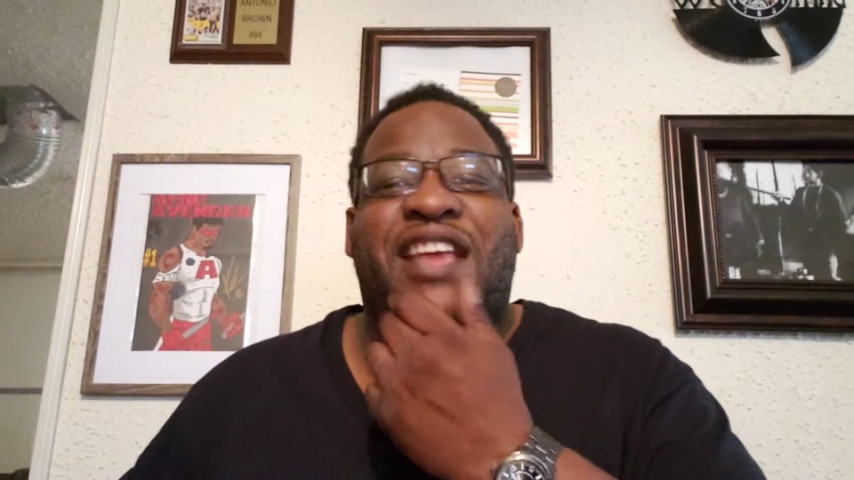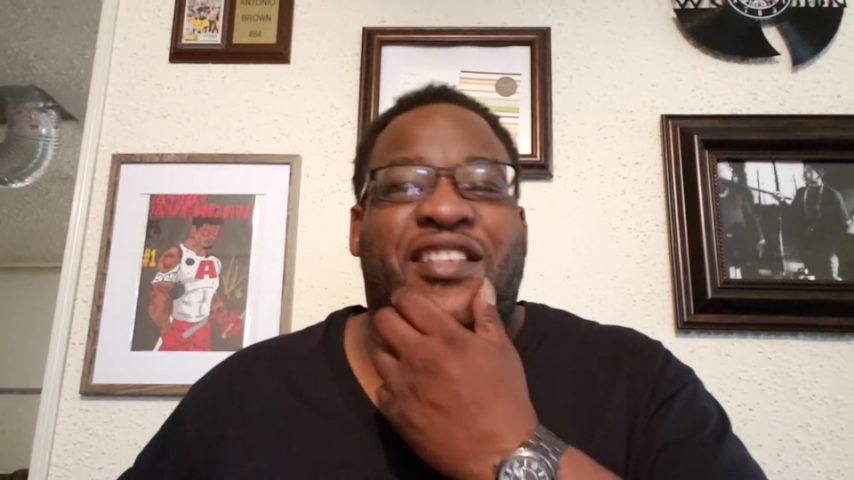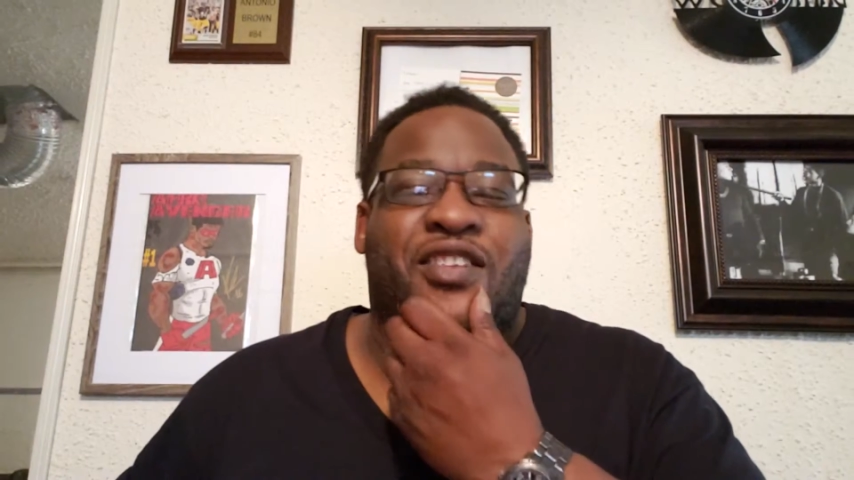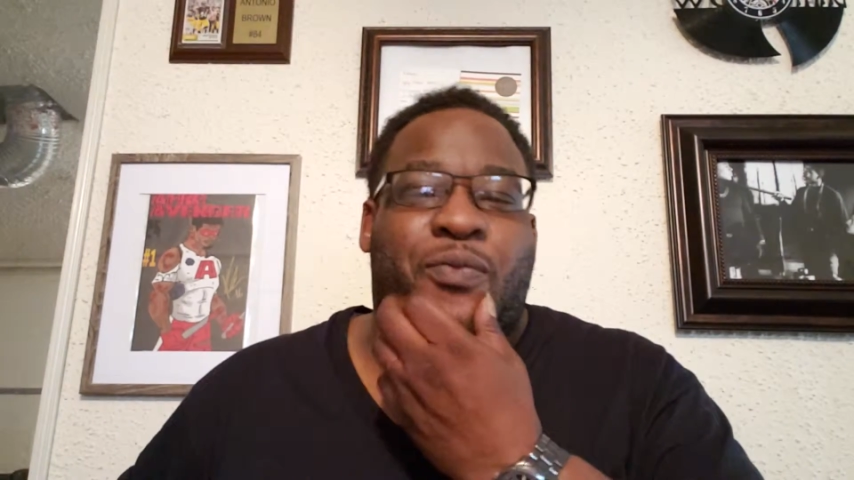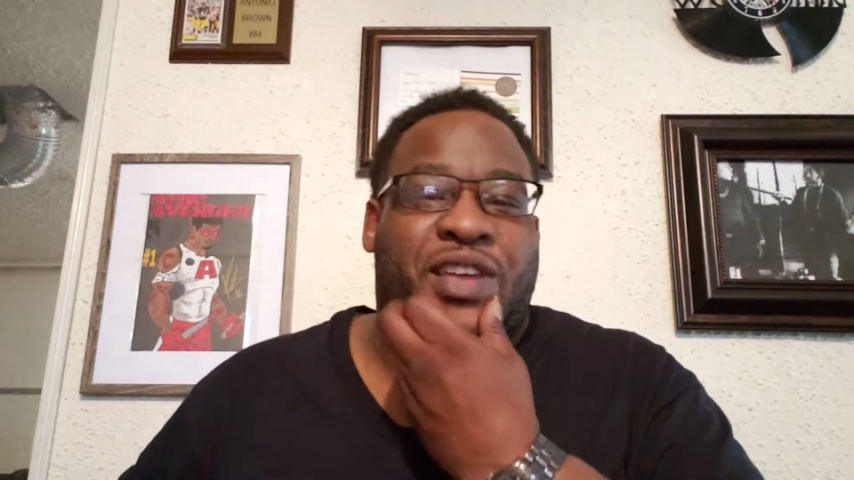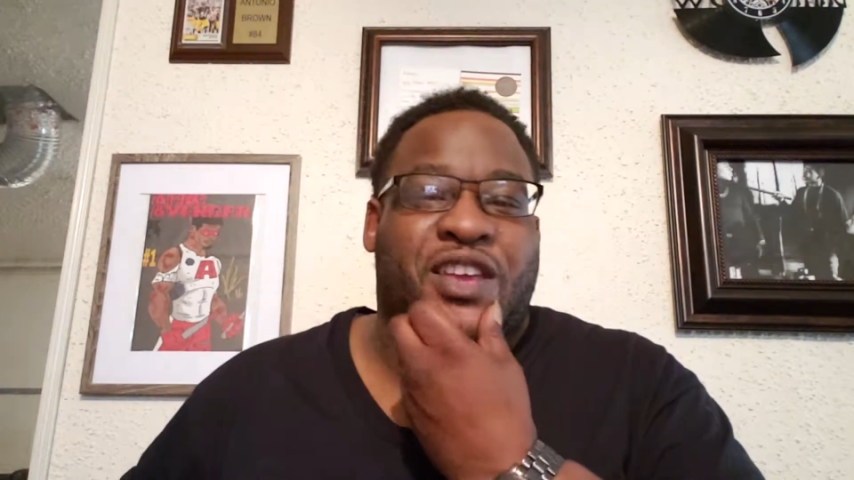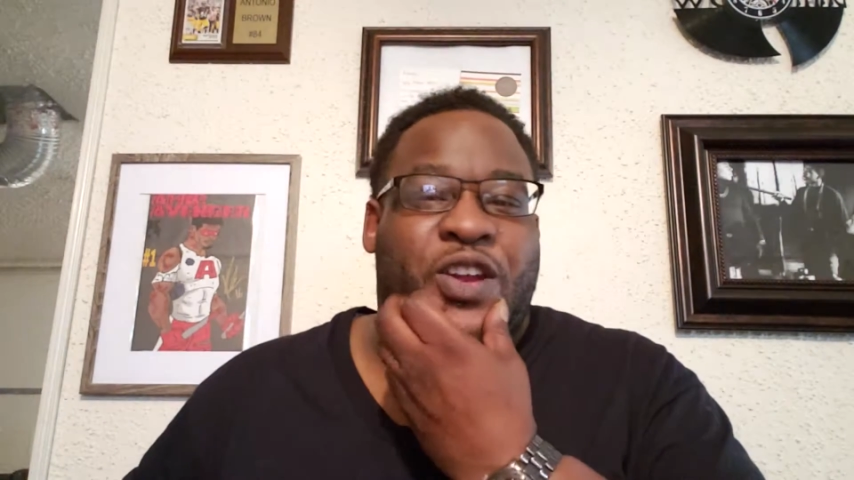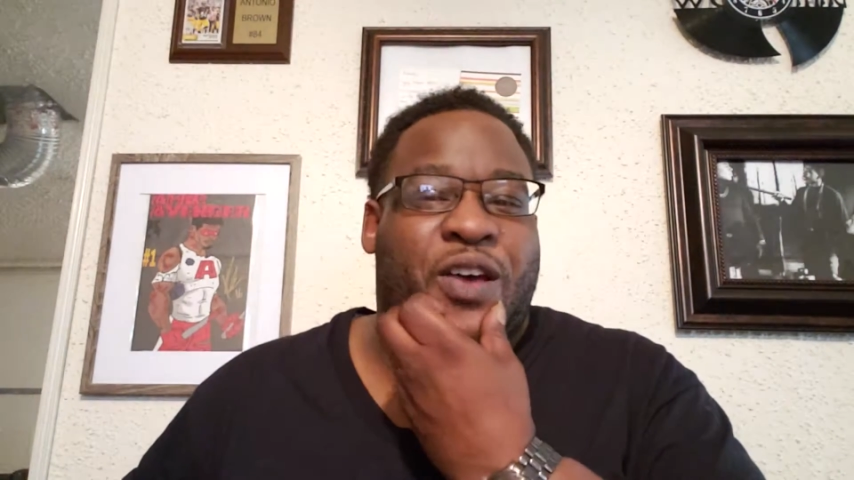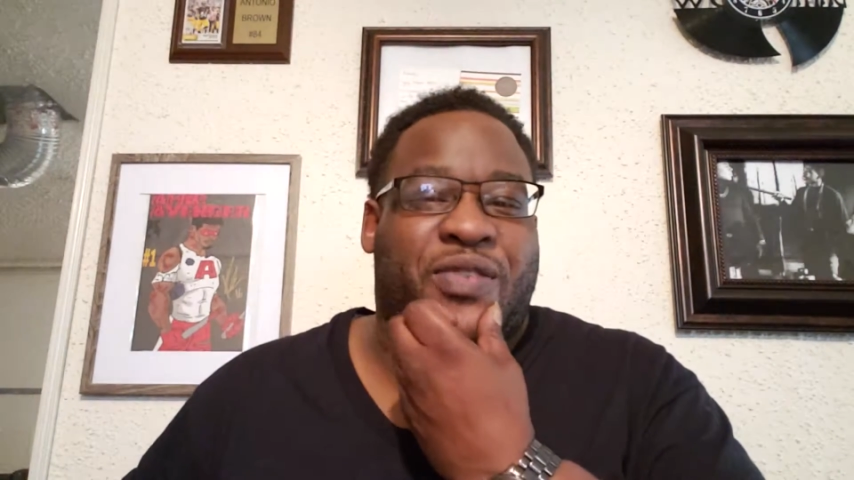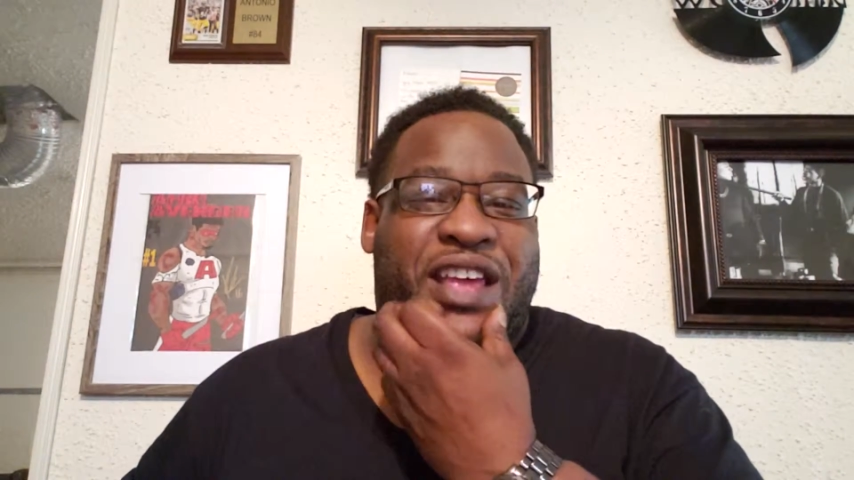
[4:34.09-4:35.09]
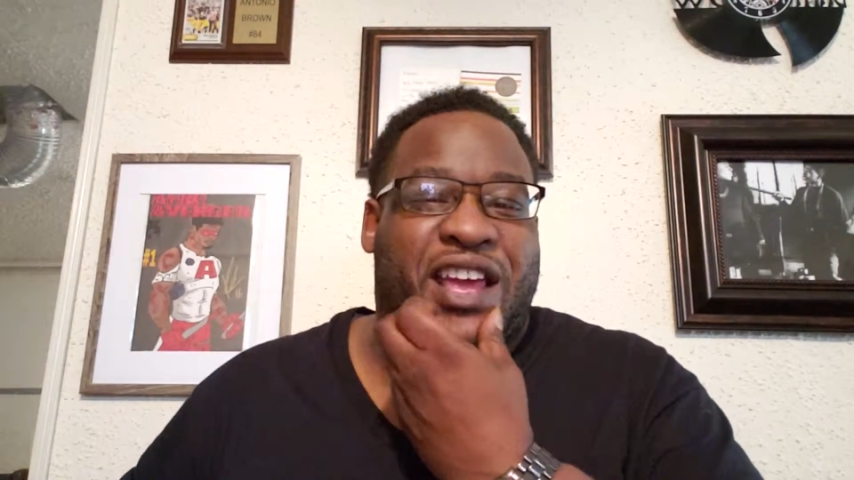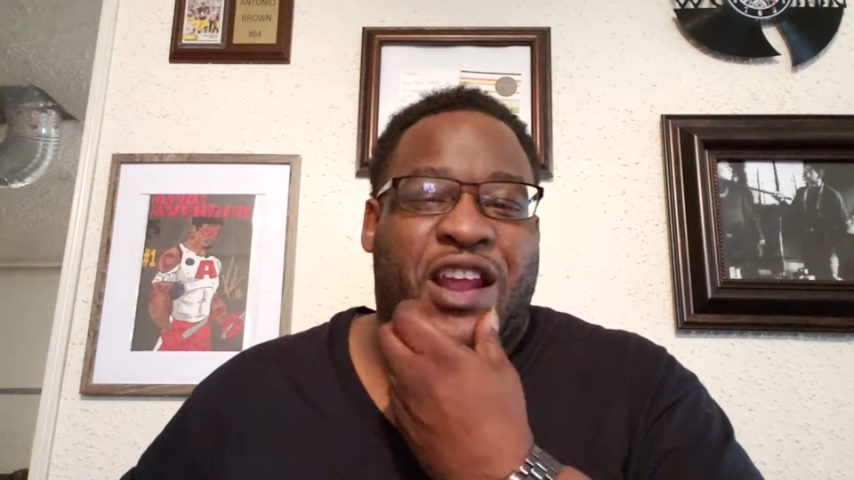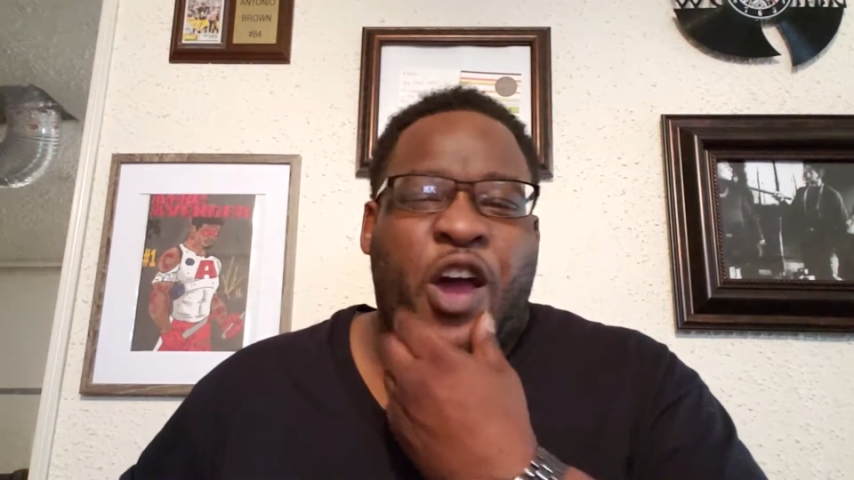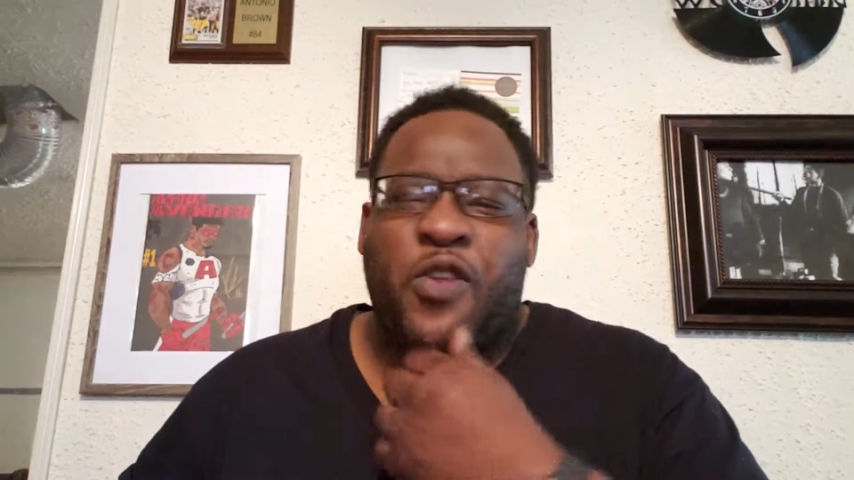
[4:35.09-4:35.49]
that to me, you know what I'm saying?